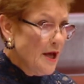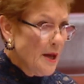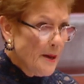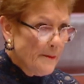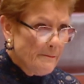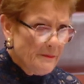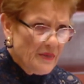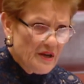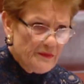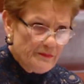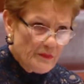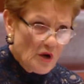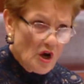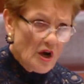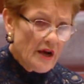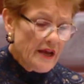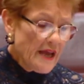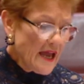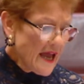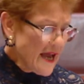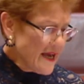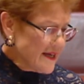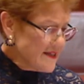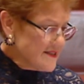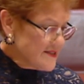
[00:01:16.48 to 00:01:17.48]
But my
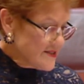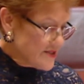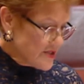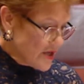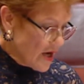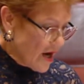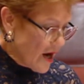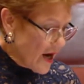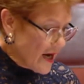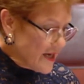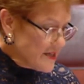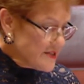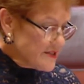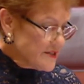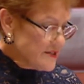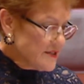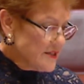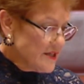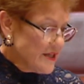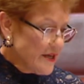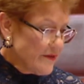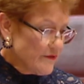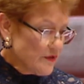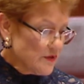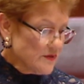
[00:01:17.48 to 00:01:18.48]
anxiety
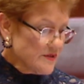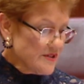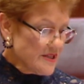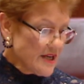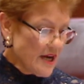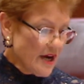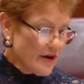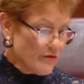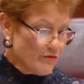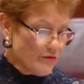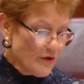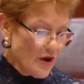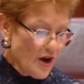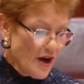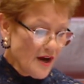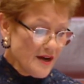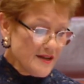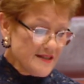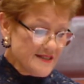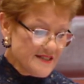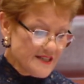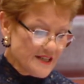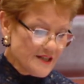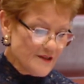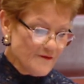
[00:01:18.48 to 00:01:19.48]
levels are
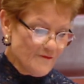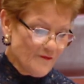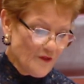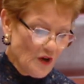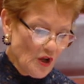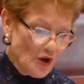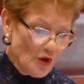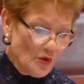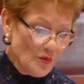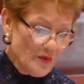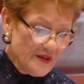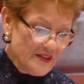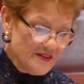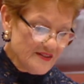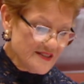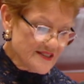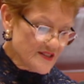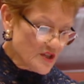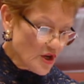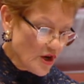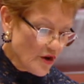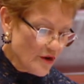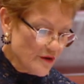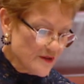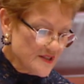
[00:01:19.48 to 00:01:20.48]
rising following this
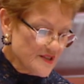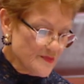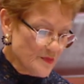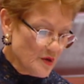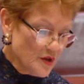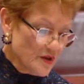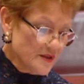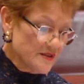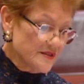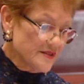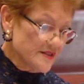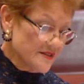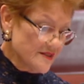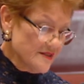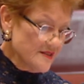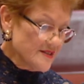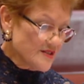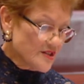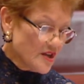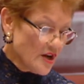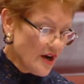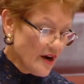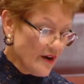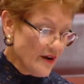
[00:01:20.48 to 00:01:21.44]
correspondence